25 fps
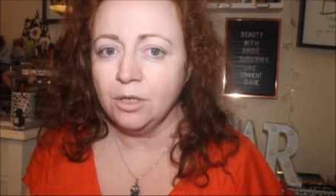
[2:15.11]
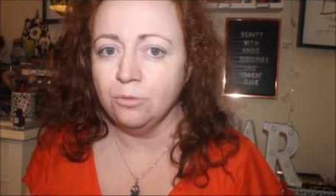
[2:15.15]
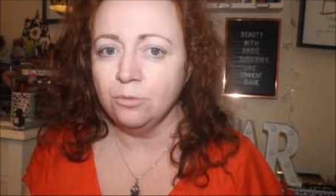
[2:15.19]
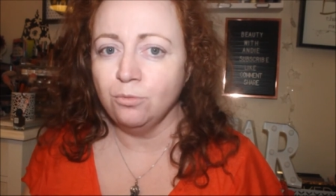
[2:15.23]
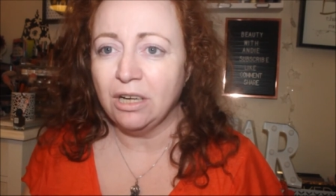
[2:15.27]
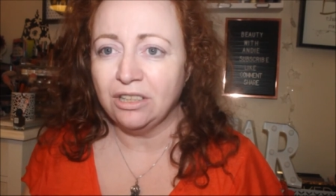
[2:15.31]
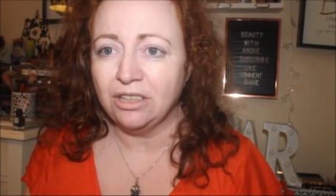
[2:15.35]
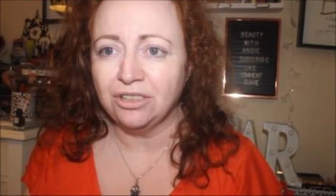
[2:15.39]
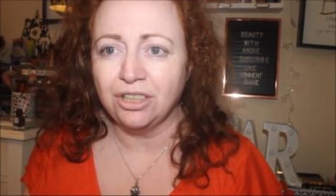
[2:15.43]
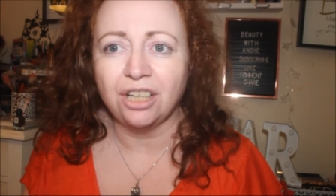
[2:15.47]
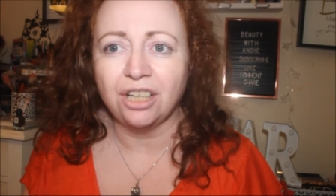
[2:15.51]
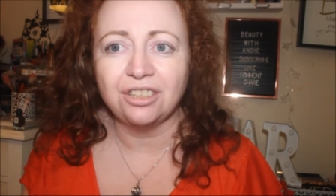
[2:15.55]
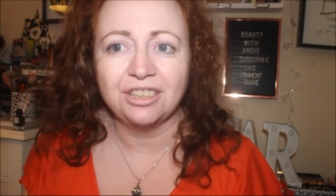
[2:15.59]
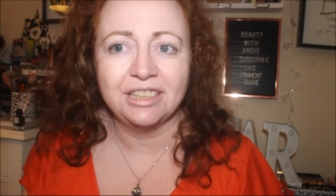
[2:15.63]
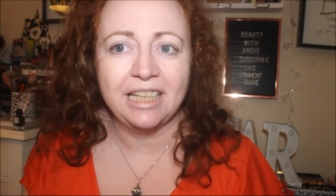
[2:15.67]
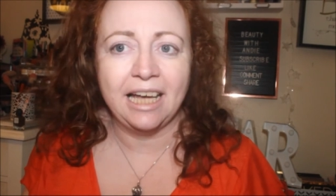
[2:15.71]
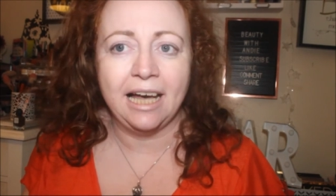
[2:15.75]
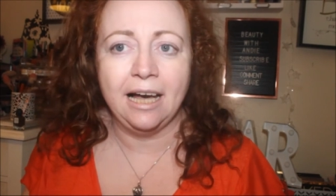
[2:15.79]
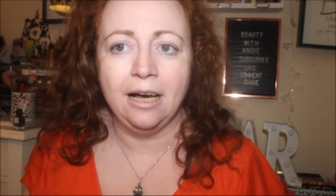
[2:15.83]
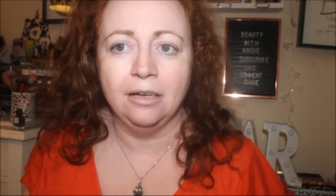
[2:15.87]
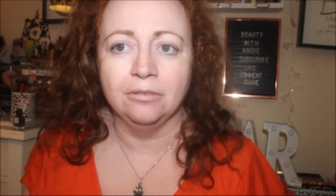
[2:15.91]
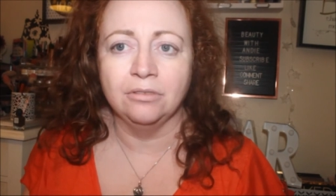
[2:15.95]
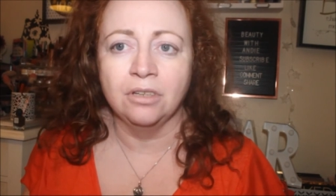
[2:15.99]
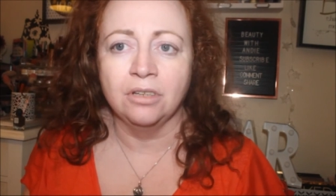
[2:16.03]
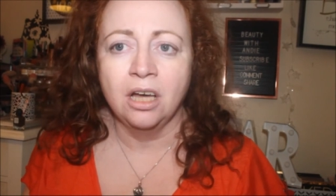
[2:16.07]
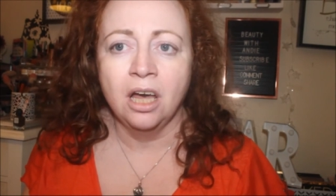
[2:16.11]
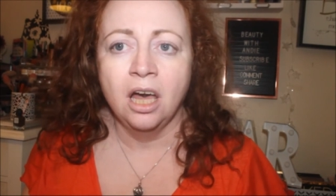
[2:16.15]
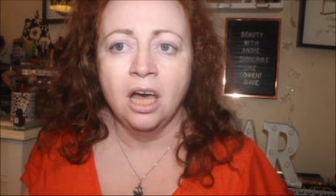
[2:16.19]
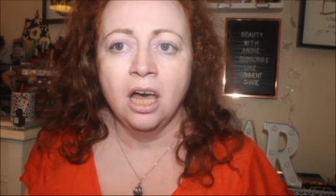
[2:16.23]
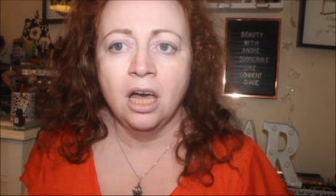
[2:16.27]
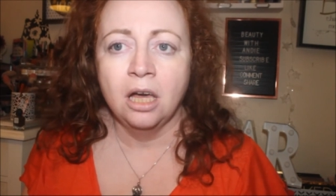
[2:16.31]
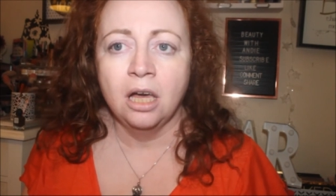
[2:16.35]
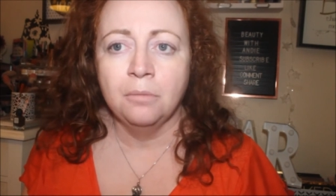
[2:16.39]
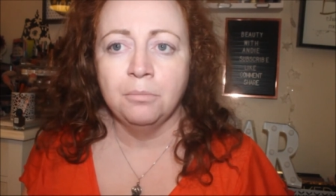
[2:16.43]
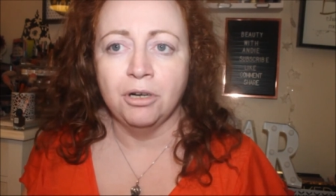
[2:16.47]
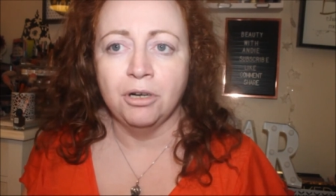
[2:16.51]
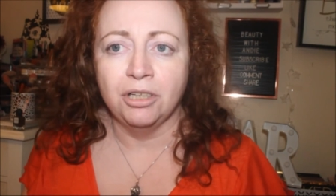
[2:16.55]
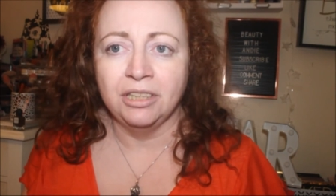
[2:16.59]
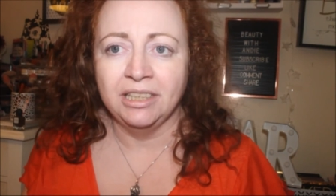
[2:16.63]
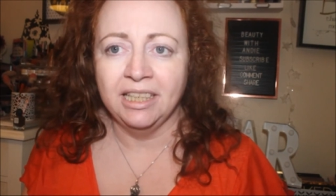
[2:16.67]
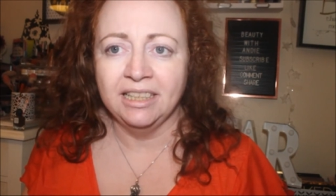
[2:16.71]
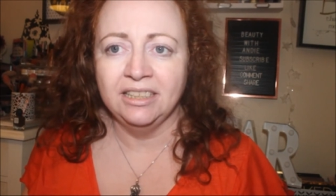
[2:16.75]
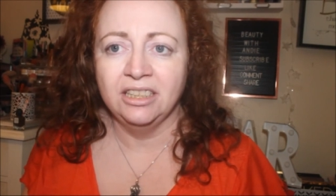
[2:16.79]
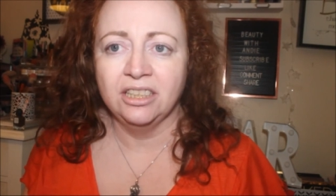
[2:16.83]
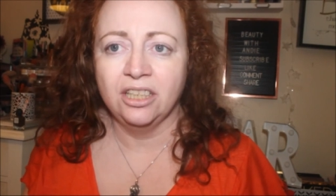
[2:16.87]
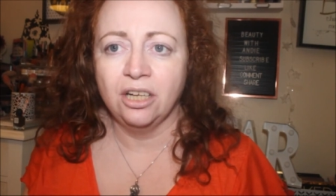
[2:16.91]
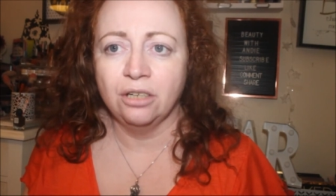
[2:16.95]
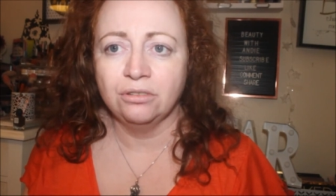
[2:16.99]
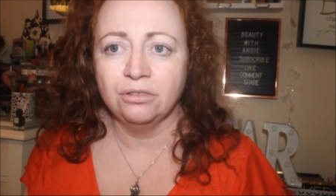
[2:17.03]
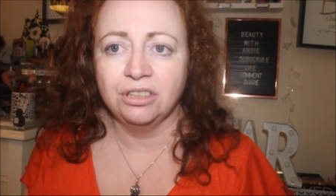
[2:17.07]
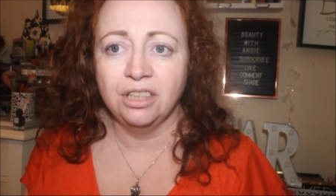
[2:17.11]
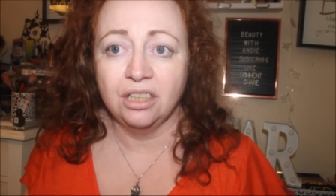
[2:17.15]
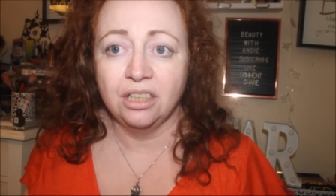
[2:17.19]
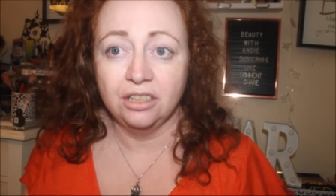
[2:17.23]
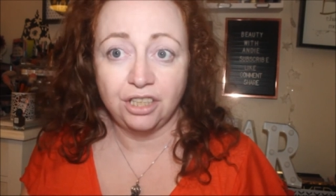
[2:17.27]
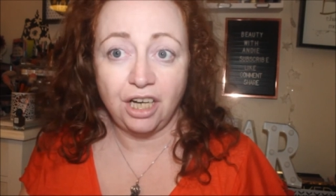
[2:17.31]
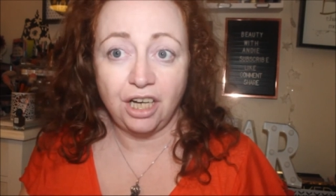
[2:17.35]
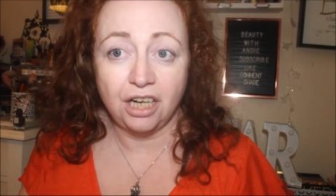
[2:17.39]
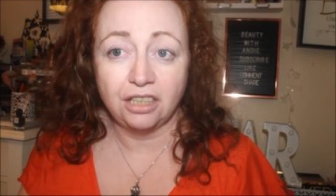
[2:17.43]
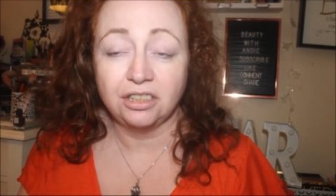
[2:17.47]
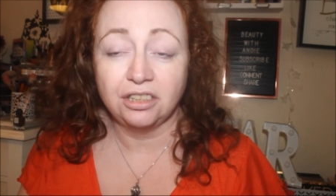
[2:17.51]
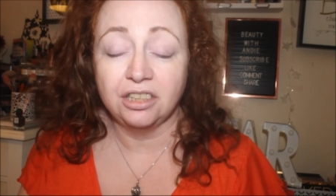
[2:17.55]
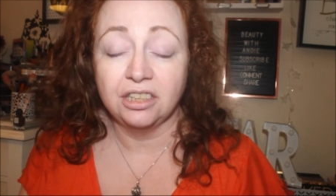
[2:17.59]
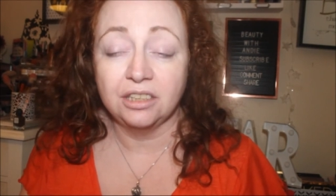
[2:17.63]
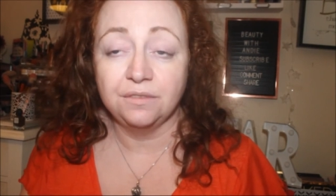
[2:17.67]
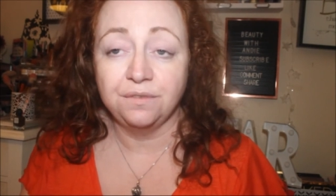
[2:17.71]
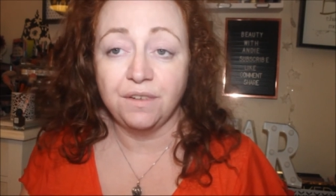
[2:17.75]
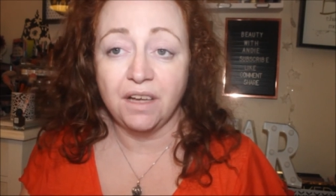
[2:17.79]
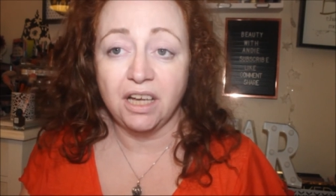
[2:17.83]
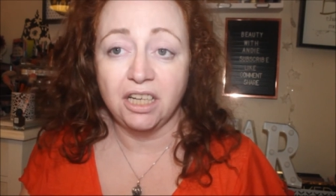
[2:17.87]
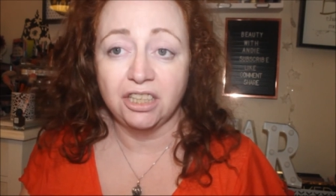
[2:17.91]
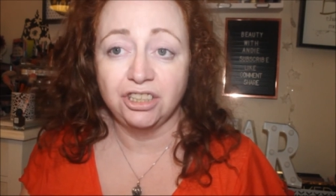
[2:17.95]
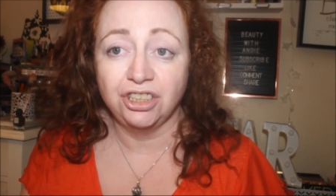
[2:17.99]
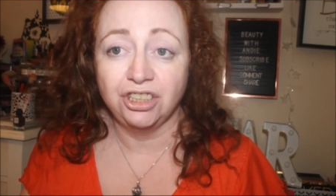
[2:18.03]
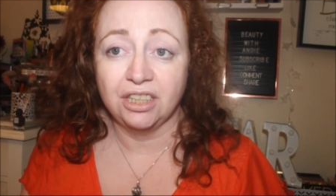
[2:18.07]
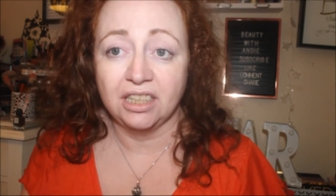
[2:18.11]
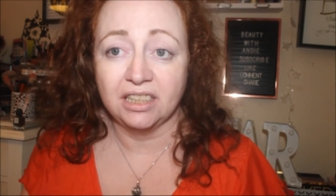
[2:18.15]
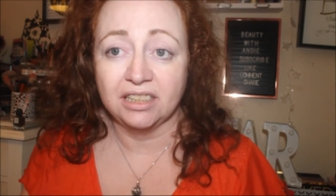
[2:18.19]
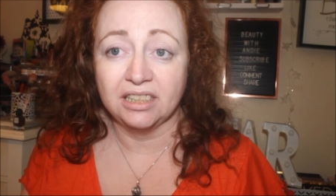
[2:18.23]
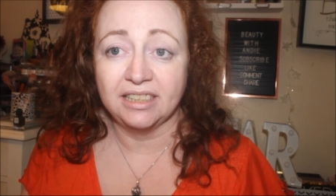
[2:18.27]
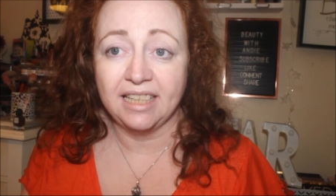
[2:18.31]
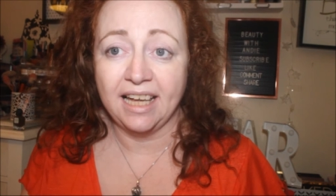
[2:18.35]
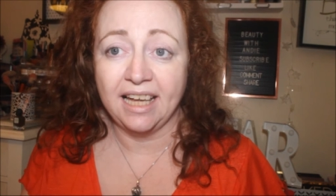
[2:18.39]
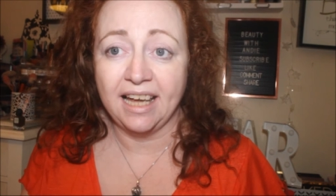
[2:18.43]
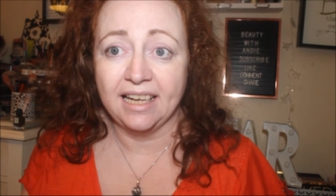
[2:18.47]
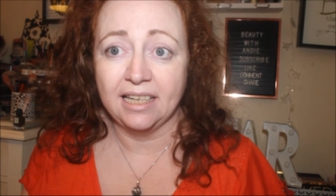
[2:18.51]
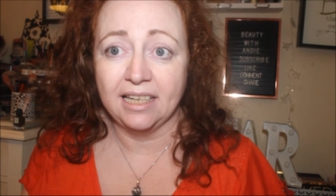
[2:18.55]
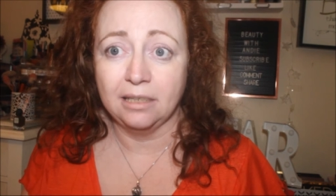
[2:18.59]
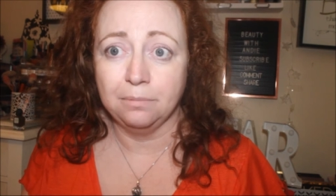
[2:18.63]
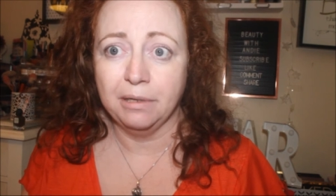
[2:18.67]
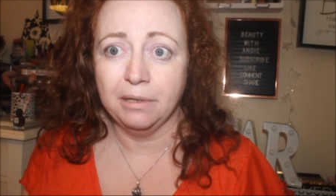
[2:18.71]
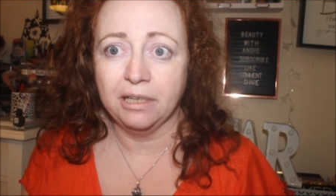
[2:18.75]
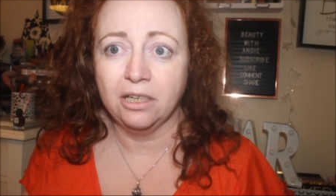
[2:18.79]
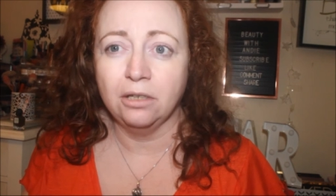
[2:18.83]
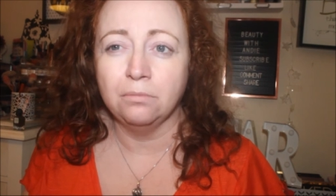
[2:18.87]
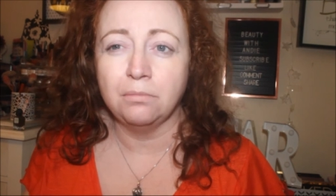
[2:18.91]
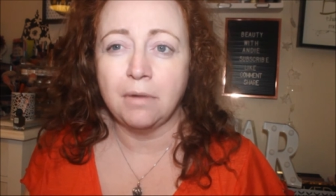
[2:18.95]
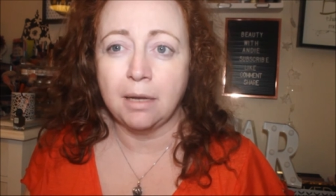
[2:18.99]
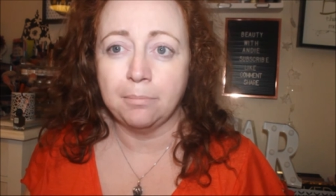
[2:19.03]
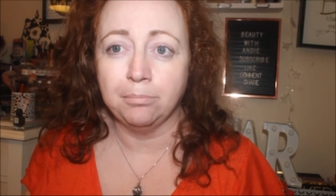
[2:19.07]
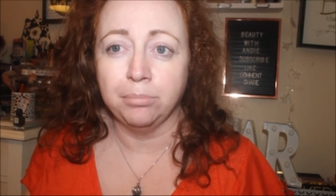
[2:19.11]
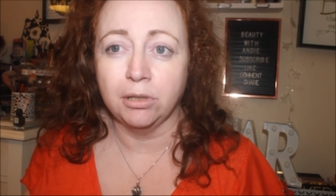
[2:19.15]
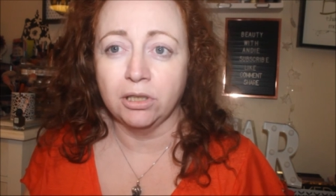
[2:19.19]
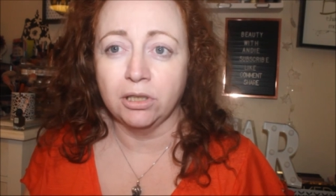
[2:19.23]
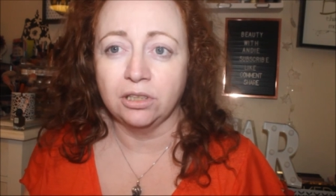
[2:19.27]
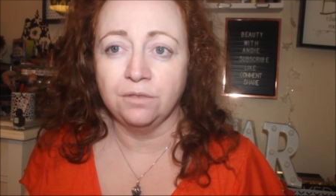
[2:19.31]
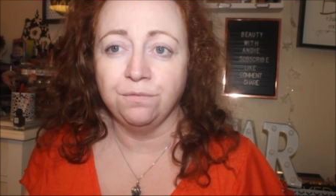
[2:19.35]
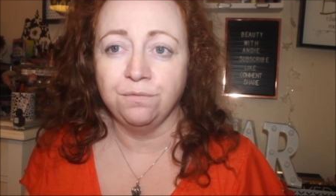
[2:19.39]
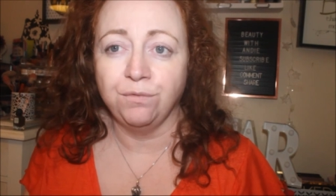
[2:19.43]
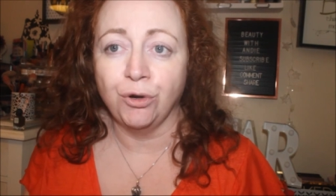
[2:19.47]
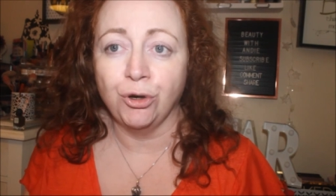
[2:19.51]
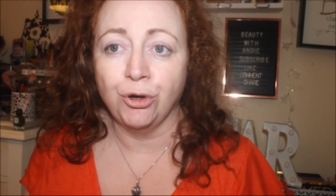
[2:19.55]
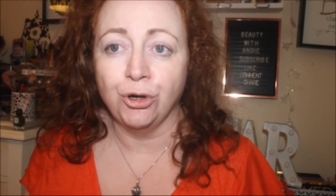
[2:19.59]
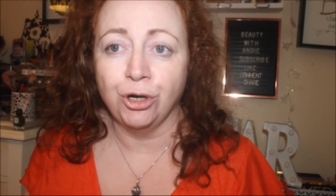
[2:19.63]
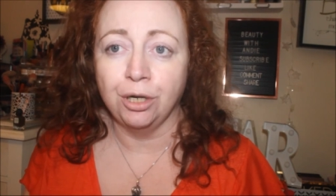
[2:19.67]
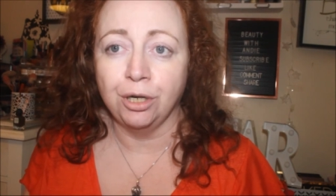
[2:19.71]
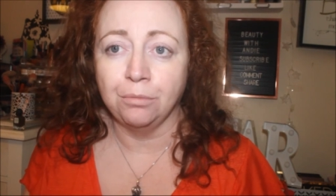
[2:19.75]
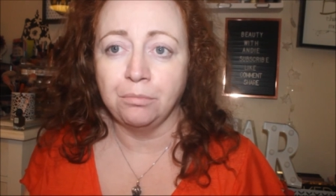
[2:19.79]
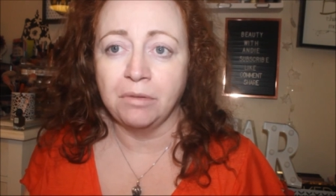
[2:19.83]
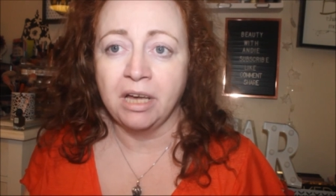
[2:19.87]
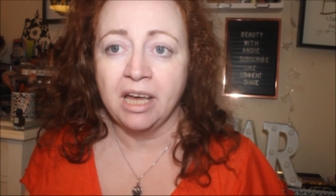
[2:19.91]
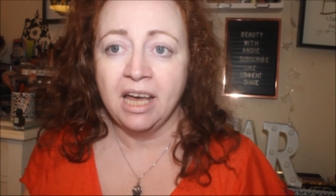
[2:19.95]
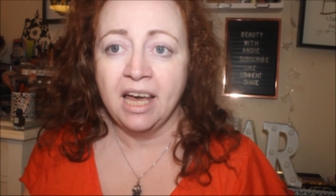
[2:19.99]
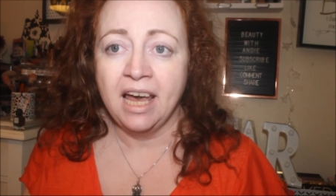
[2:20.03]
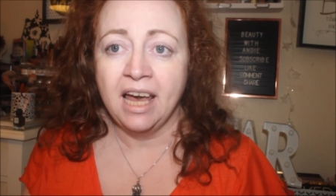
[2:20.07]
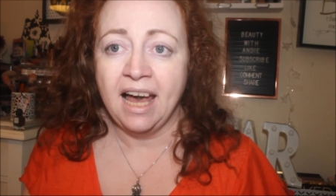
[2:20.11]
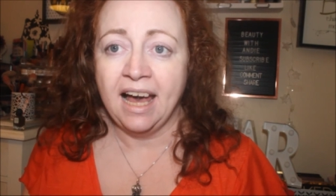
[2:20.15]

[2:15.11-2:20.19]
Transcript: well not town but I need to go to the doctors first should I say pick up my blood form